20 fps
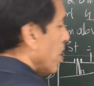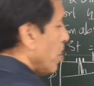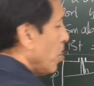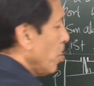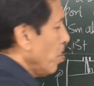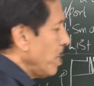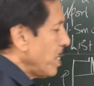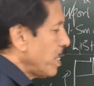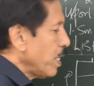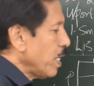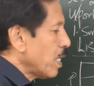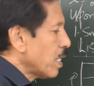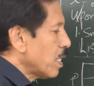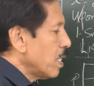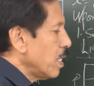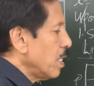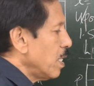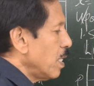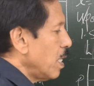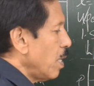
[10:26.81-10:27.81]
You may take
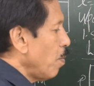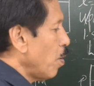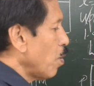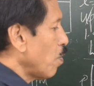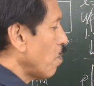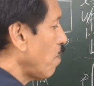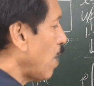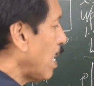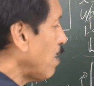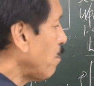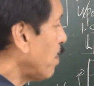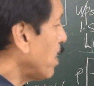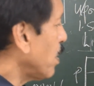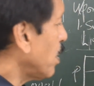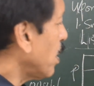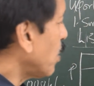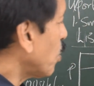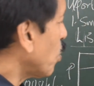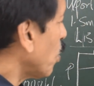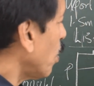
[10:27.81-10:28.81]
about 5
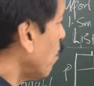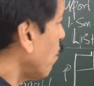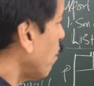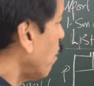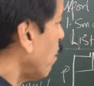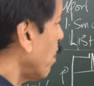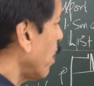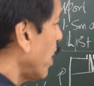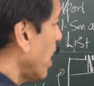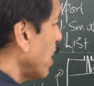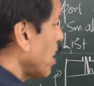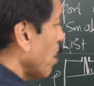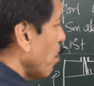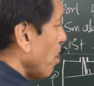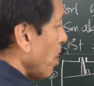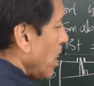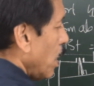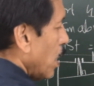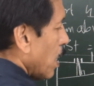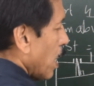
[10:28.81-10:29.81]
digits of
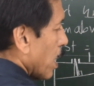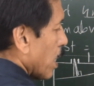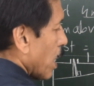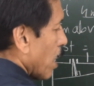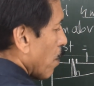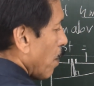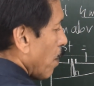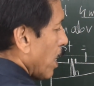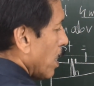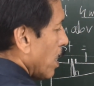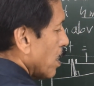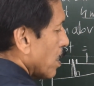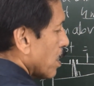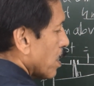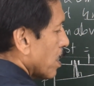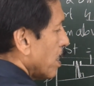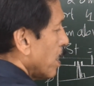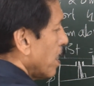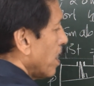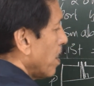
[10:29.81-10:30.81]
decimal,
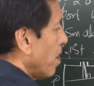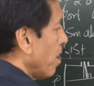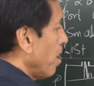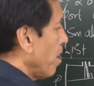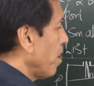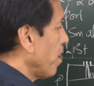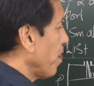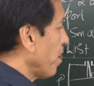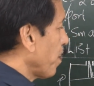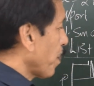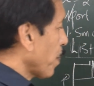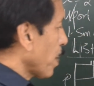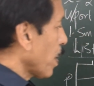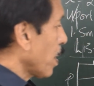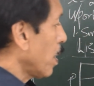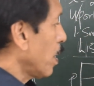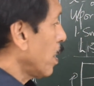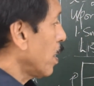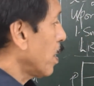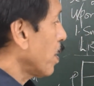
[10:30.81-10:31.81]
otherwise
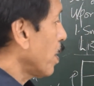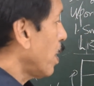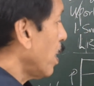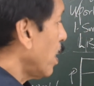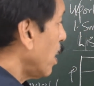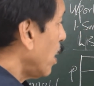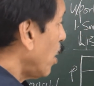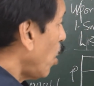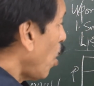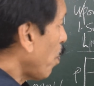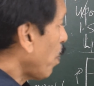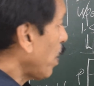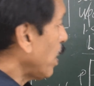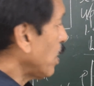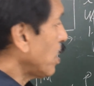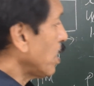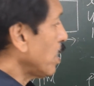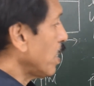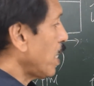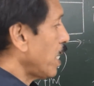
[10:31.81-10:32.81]
the
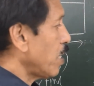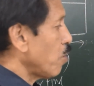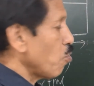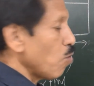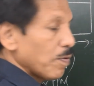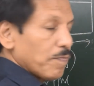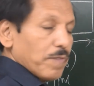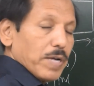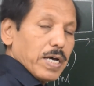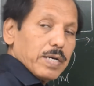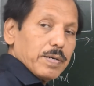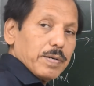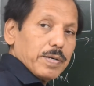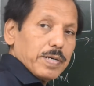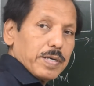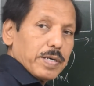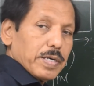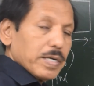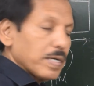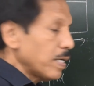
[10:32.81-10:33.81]
operation that you have done
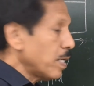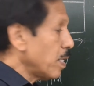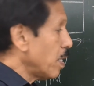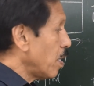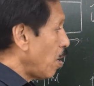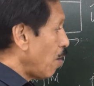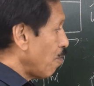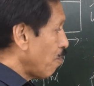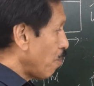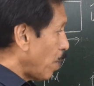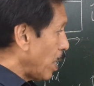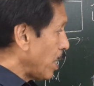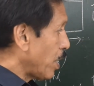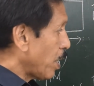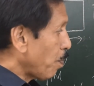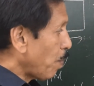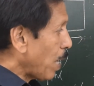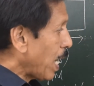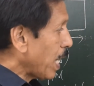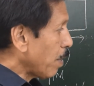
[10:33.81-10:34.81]
of
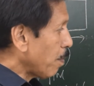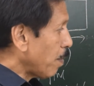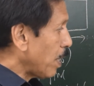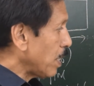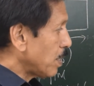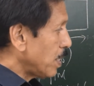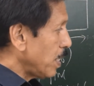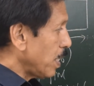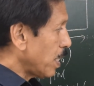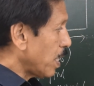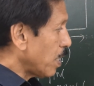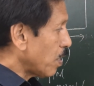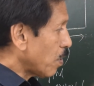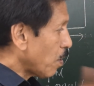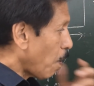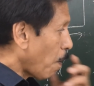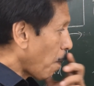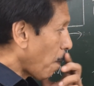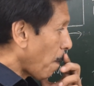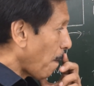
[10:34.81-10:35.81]
multiplying by secant
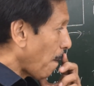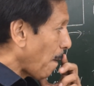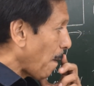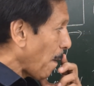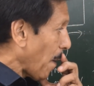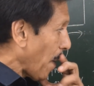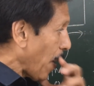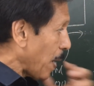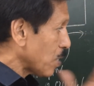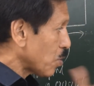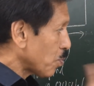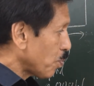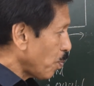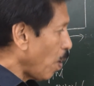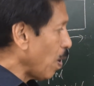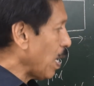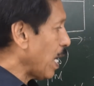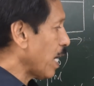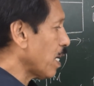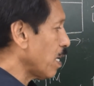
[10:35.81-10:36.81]
of a
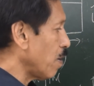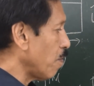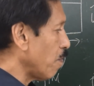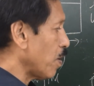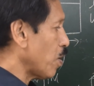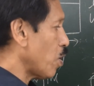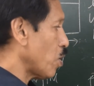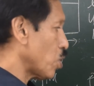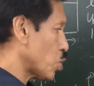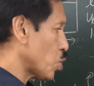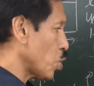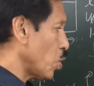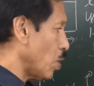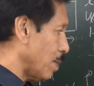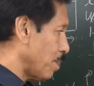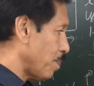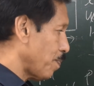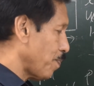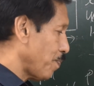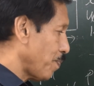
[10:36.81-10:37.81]
small angle will not show
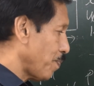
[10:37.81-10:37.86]
up.